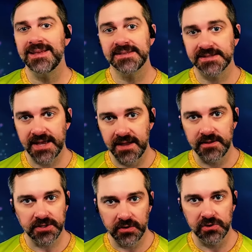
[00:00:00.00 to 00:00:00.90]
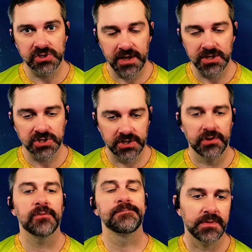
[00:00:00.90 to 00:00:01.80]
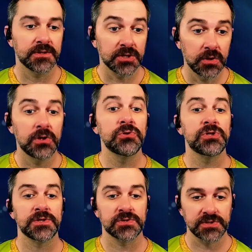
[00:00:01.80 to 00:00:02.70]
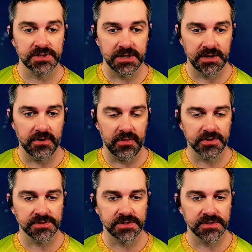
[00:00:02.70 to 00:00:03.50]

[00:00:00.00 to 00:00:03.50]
inside the Talosian HQ. The Talosians are sending all this